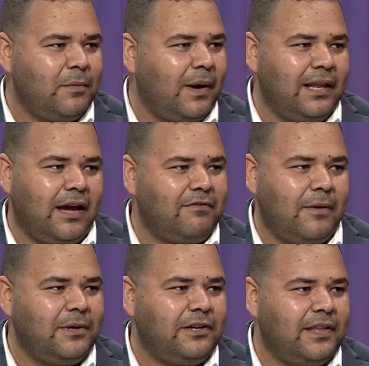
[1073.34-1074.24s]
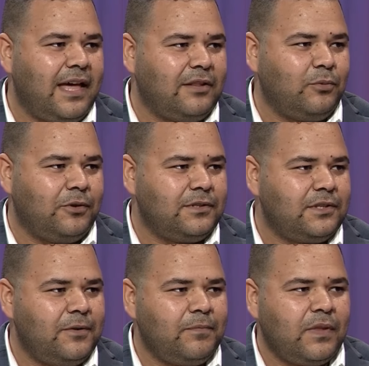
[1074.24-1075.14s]
in my life I'm hearing that words.
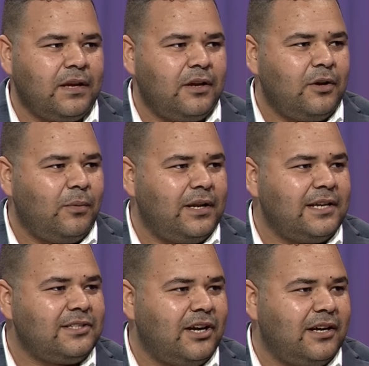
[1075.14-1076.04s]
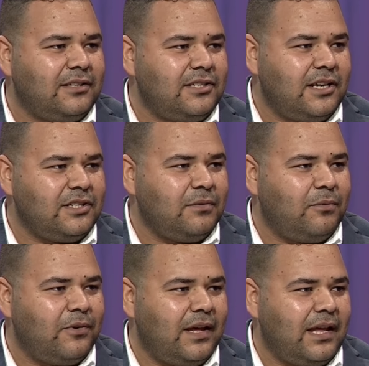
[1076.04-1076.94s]
When I started searching
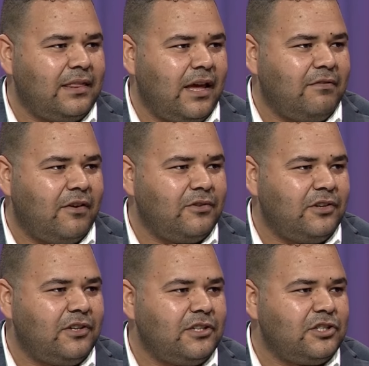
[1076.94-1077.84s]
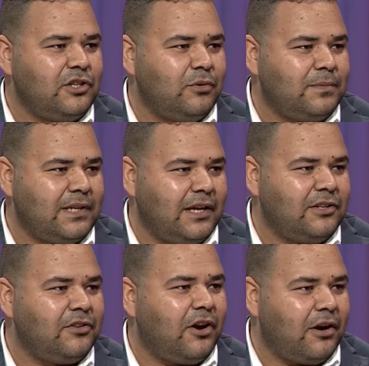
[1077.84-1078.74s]
for that, I found a Christian website
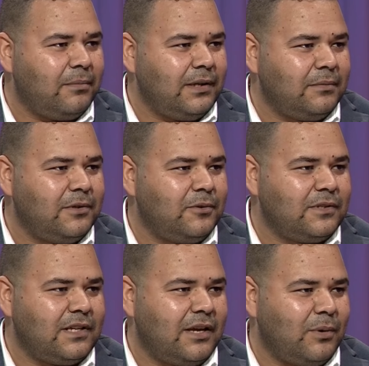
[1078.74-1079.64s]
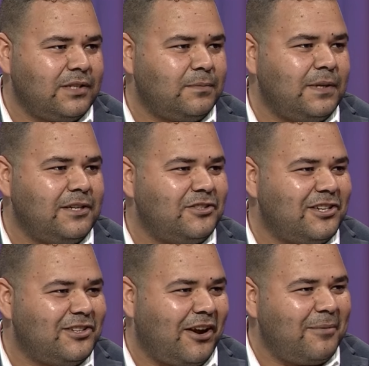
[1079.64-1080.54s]
in Arabic, because I was speaking
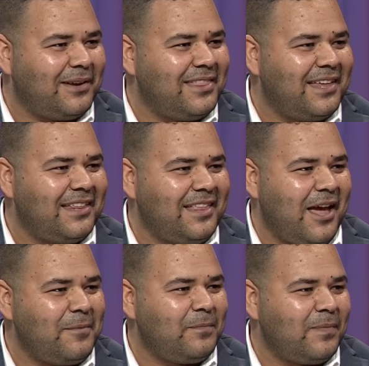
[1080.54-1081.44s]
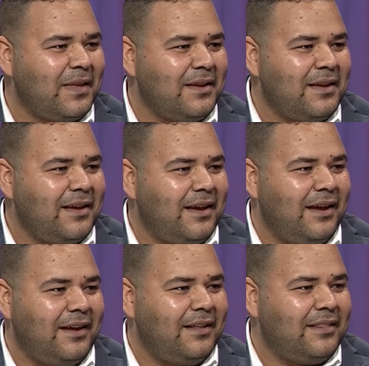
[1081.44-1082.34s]
just Arabic in that time.
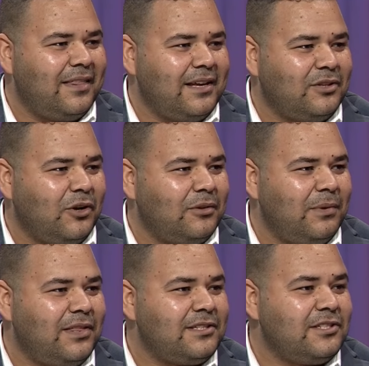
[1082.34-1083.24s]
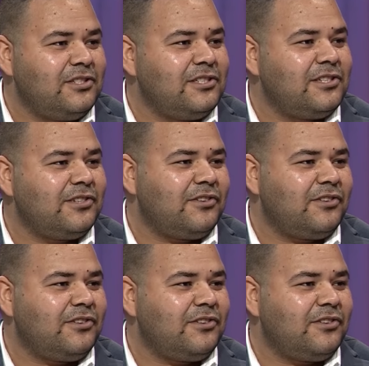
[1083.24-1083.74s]
And they told me, this is Jesus